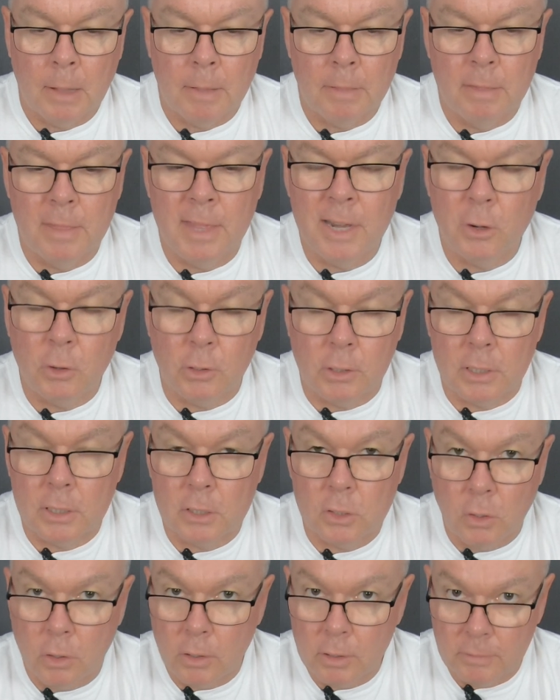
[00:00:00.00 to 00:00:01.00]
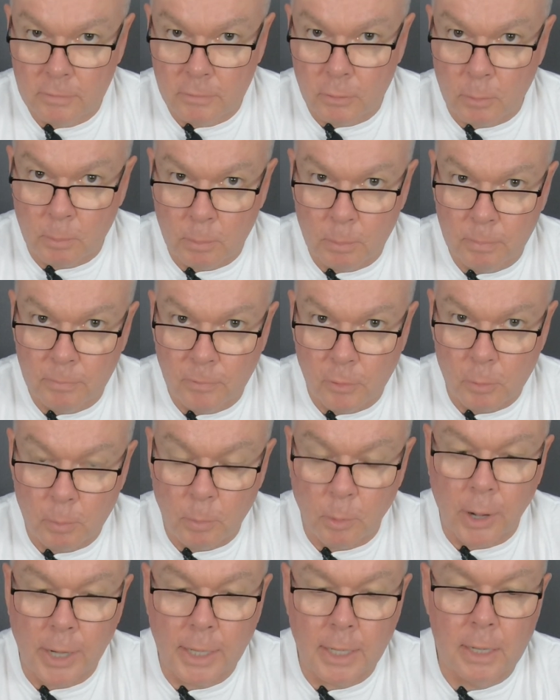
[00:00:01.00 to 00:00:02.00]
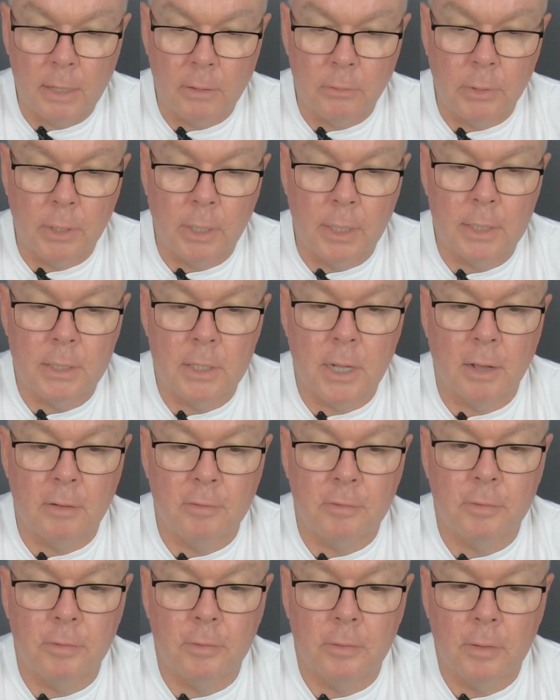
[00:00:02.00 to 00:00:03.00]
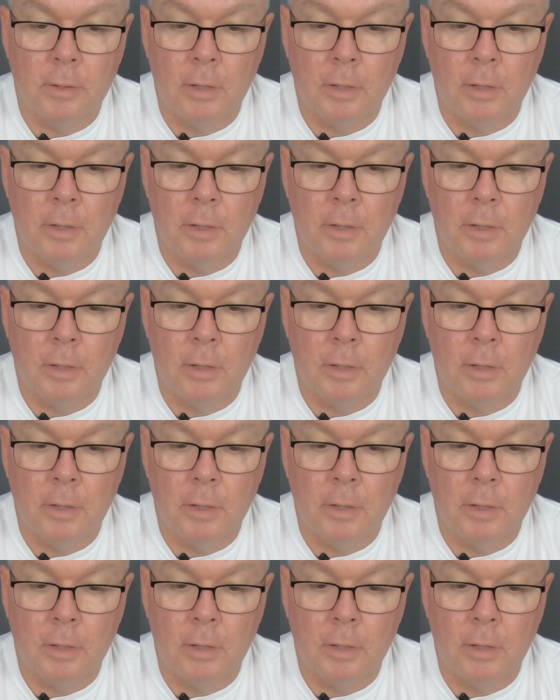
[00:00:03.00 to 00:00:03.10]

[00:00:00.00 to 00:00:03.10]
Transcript: They're not designed for breaking really tough